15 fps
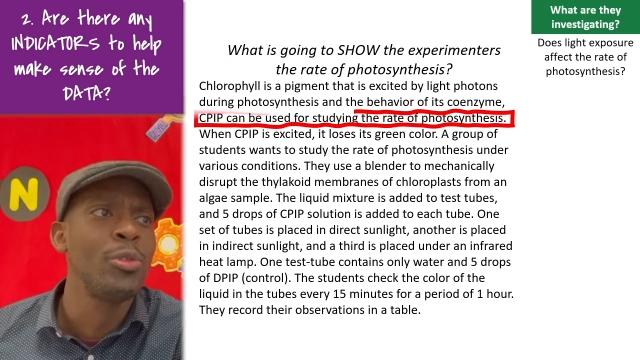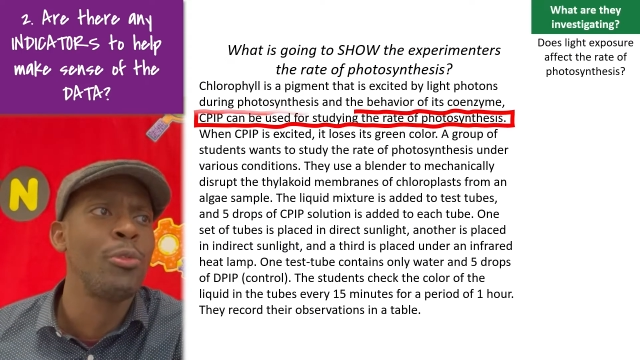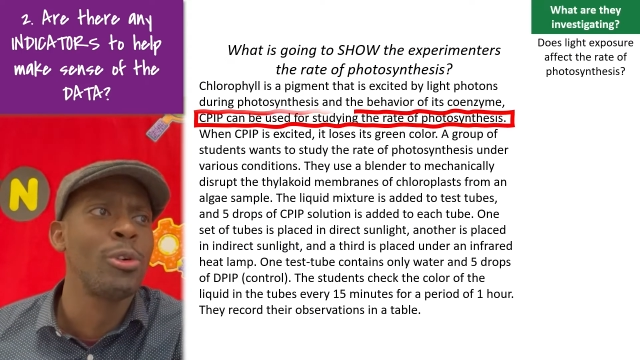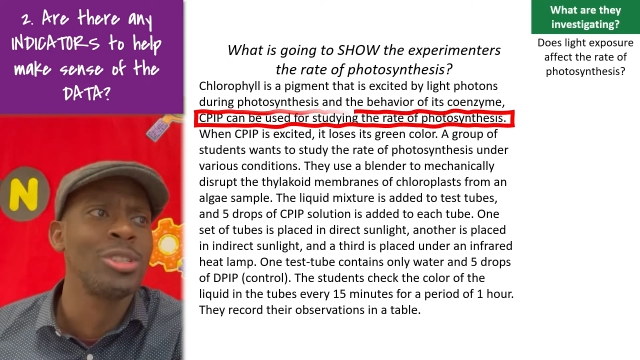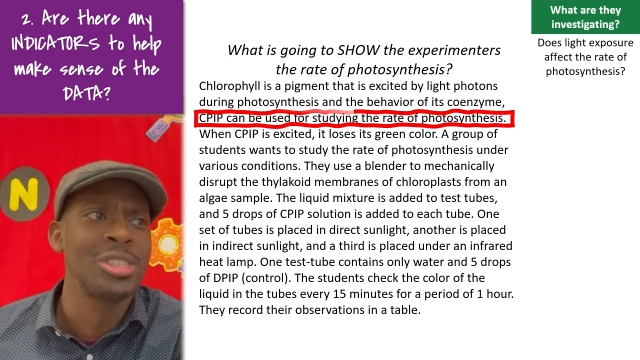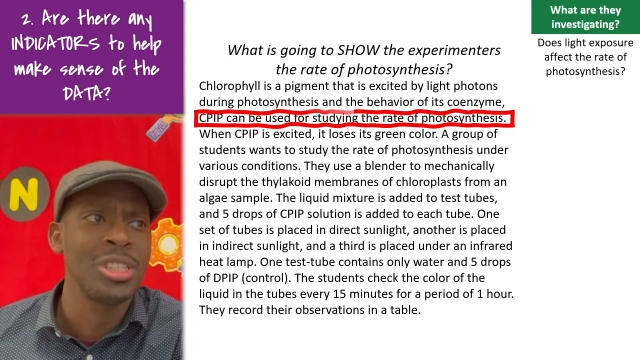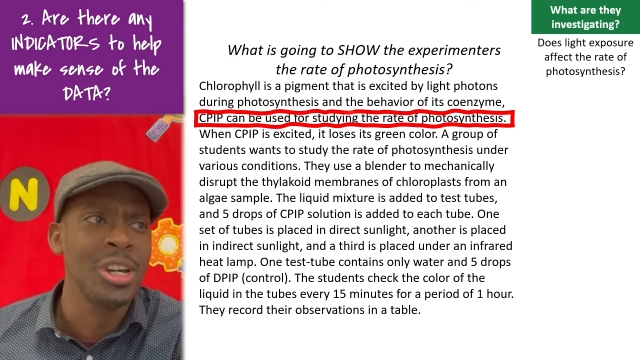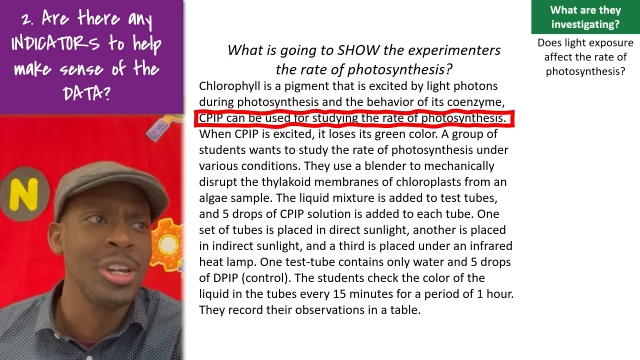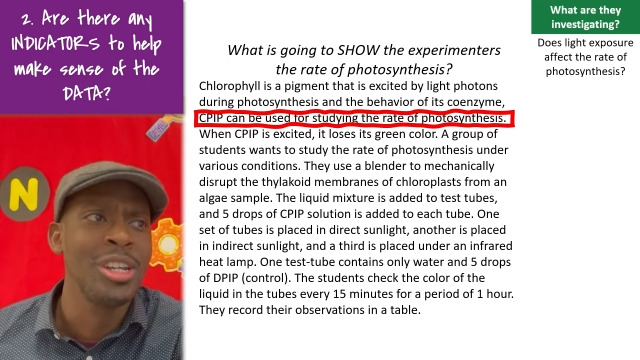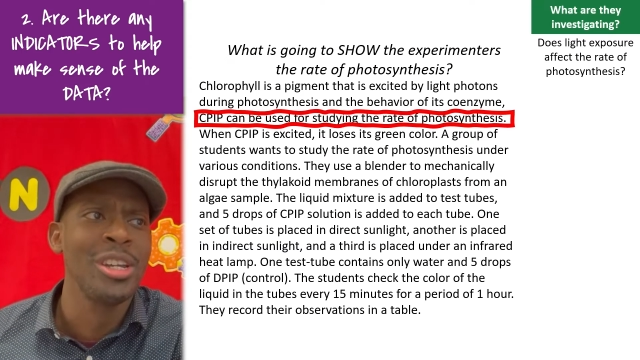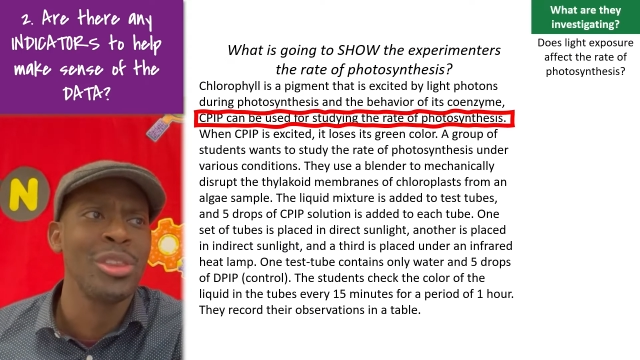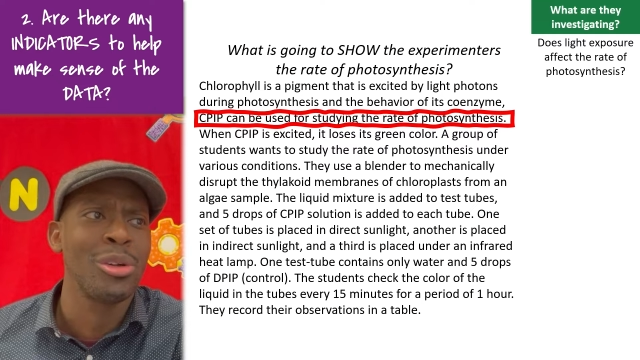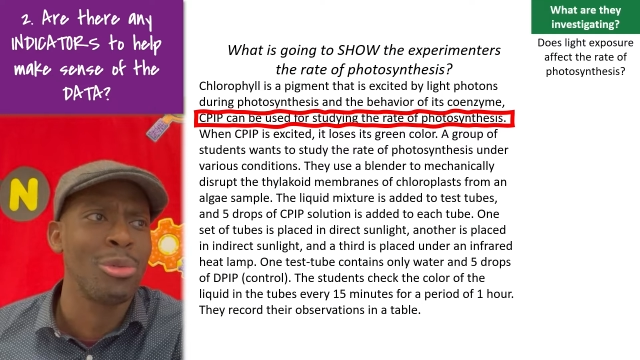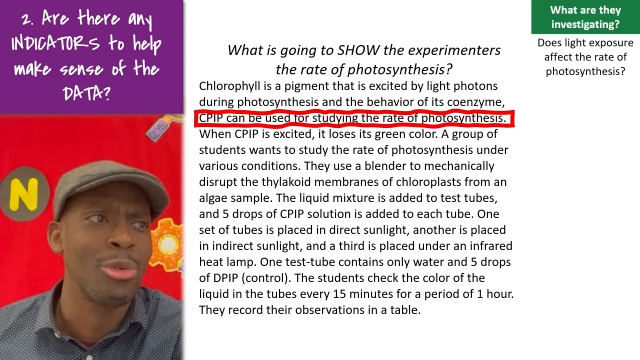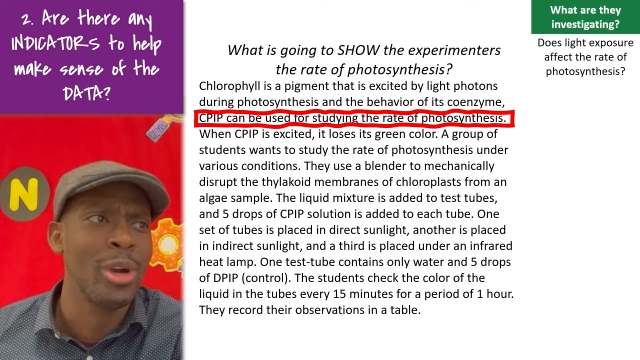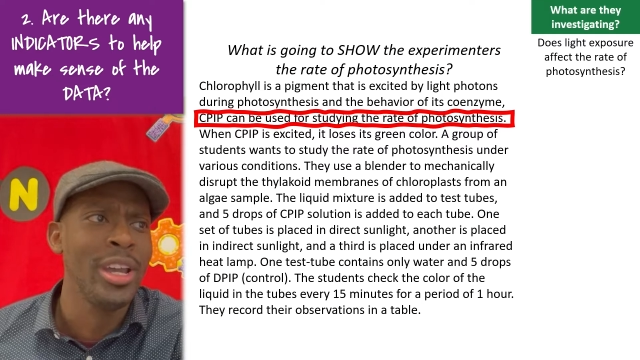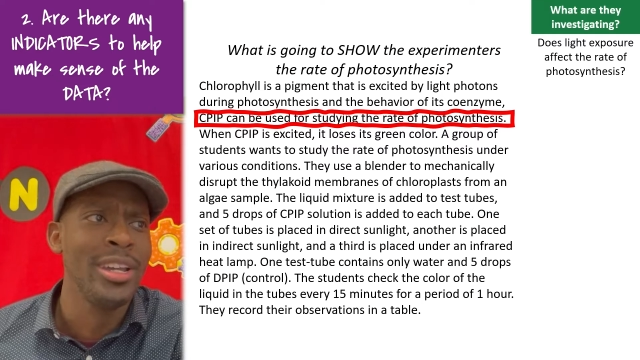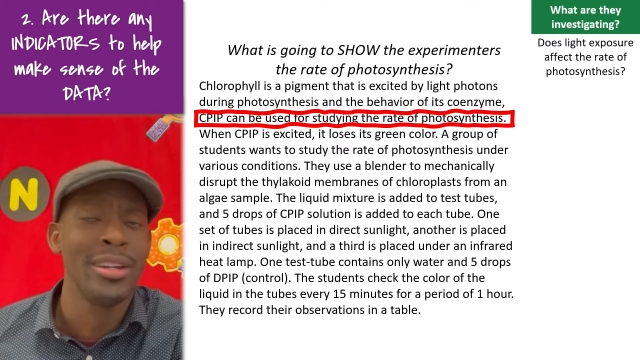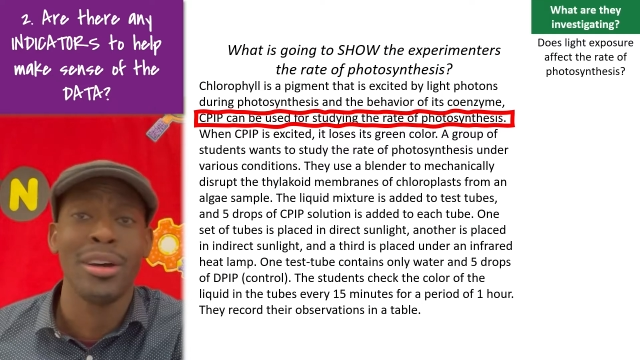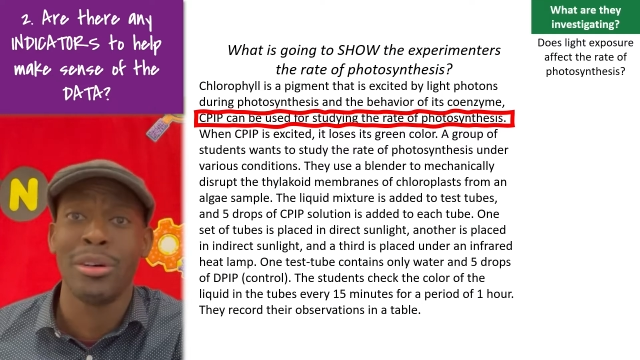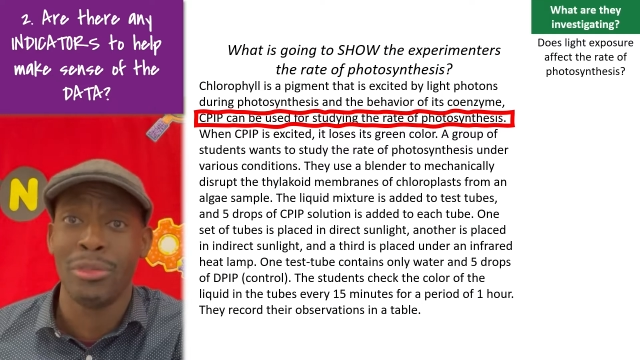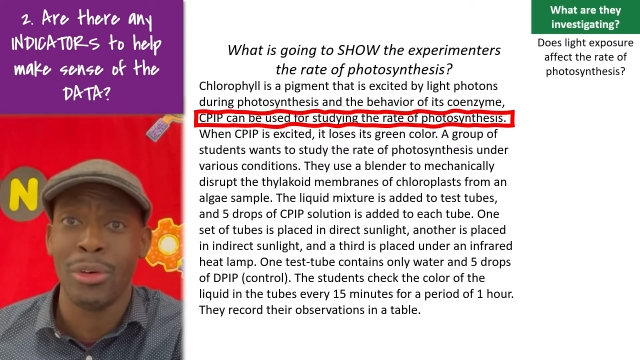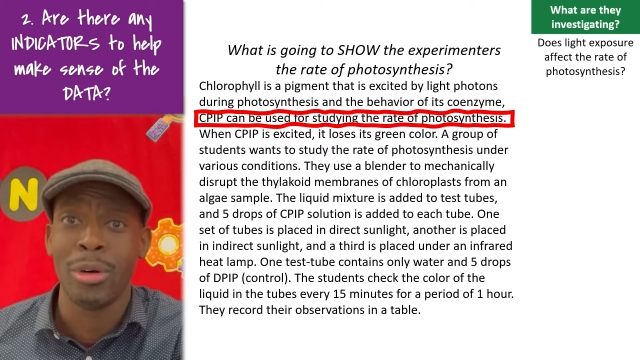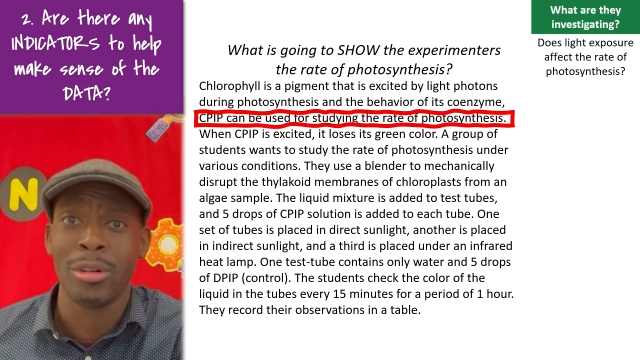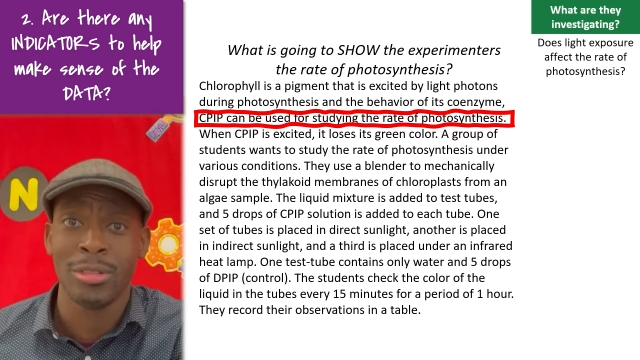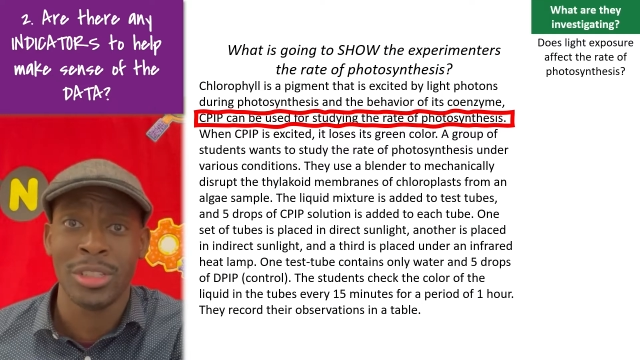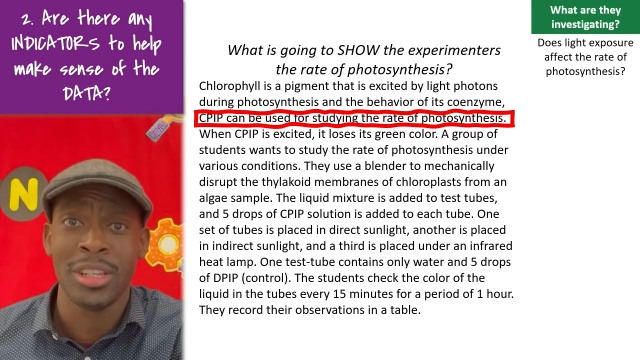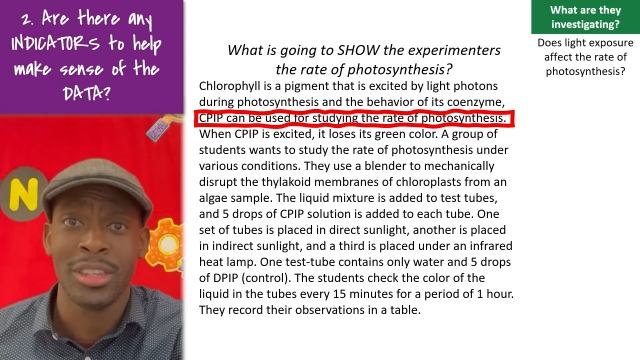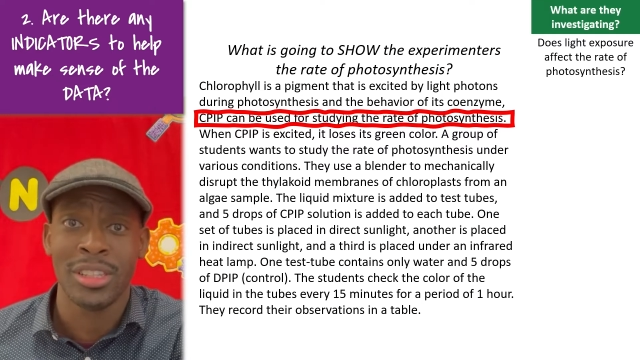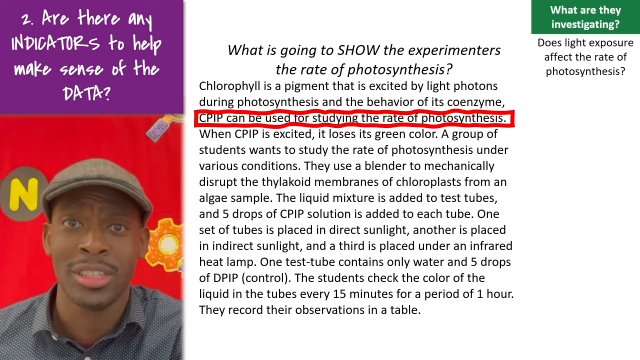for studying the rate of
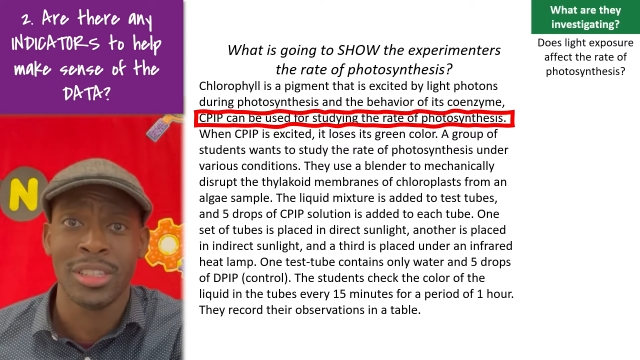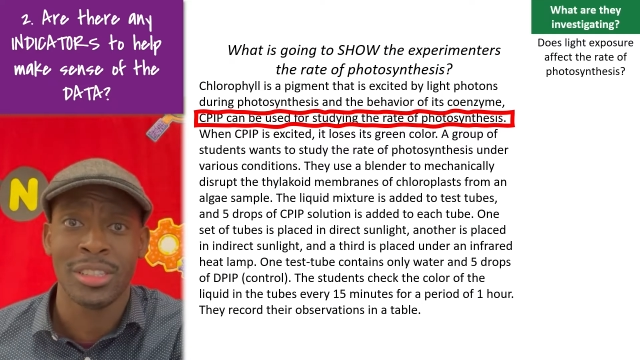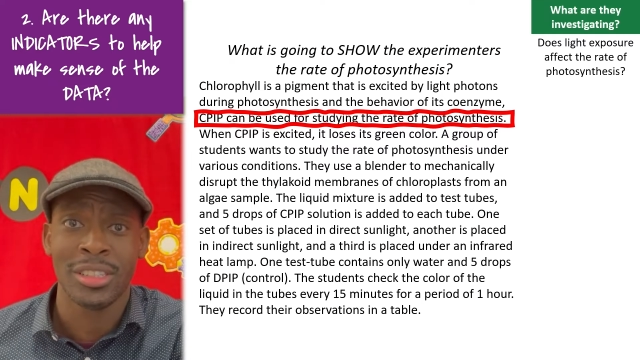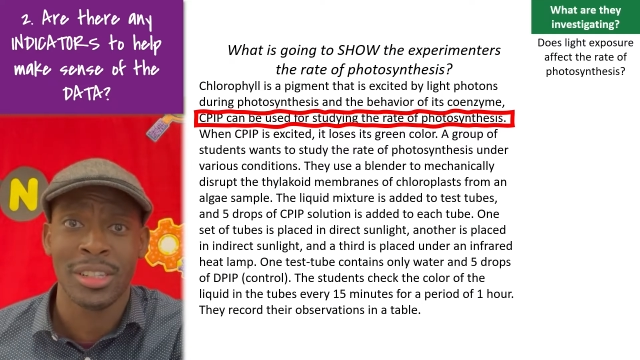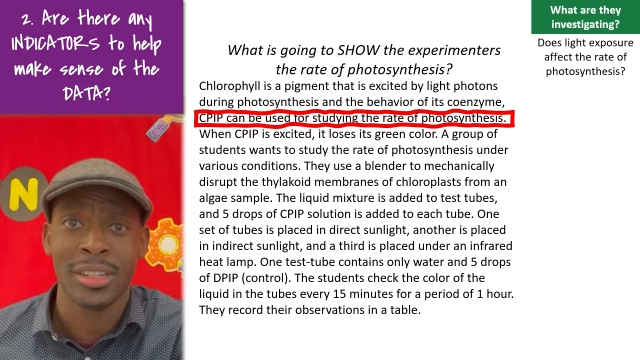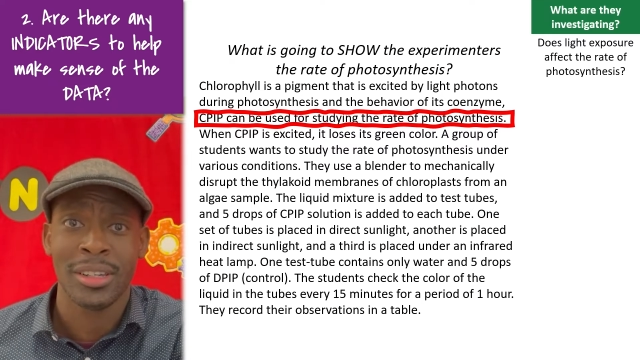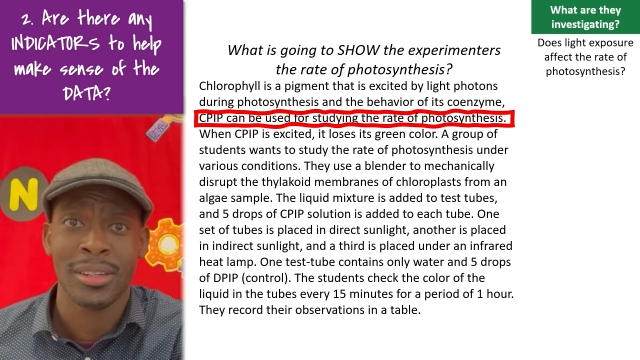photosynthesis.